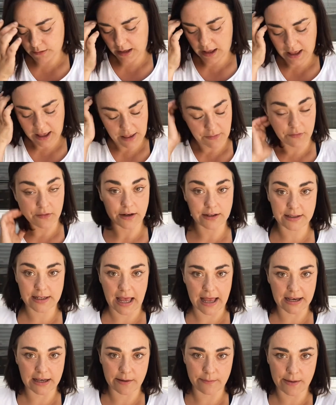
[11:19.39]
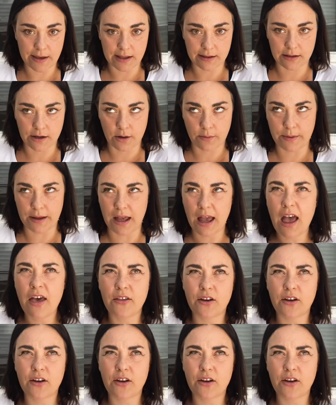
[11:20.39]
and they tend to be a little bit,